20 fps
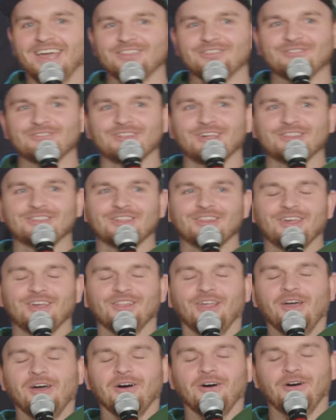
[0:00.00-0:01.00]
as soon as I said
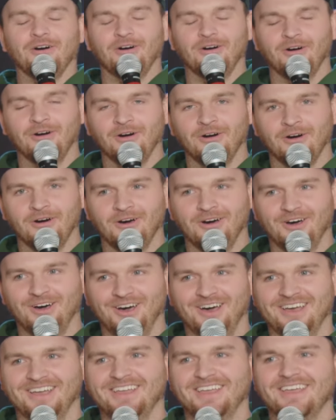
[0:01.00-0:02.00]
that,
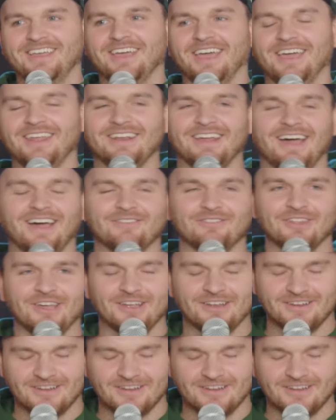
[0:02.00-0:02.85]
oh, and I was like,